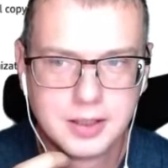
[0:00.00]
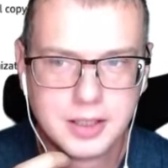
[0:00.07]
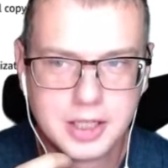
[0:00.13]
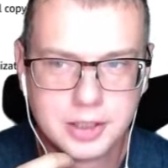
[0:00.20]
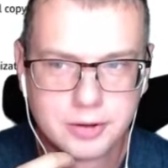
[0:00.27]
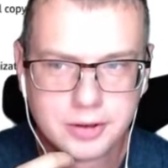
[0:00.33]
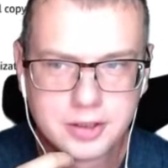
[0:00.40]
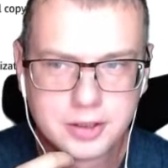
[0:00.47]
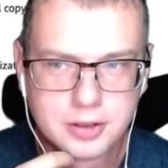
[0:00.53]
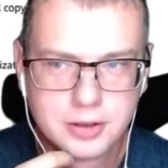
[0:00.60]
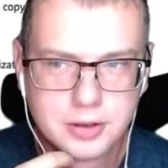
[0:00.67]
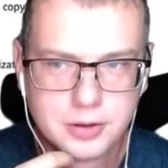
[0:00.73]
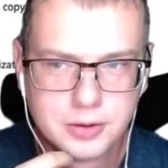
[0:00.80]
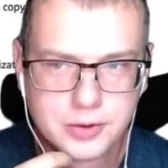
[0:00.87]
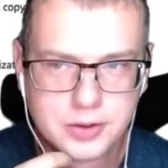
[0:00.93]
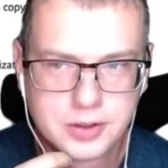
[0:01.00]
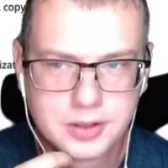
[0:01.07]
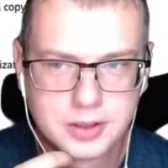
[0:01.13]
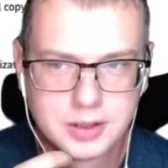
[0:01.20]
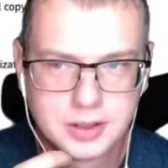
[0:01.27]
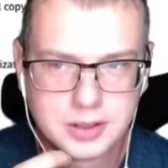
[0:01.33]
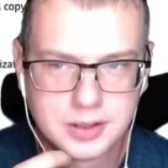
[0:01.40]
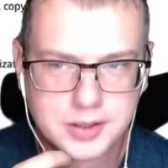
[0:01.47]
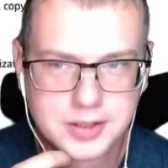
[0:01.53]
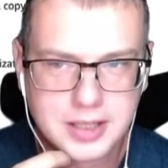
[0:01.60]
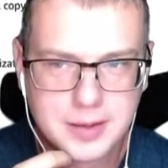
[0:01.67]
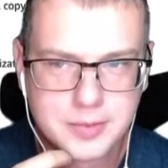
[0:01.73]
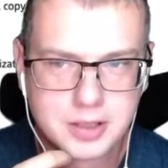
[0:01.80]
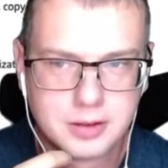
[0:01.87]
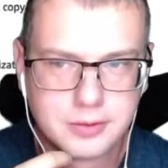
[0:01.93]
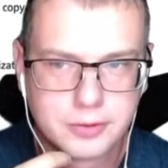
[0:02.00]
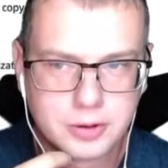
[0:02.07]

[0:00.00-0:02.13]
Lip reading: in order to use something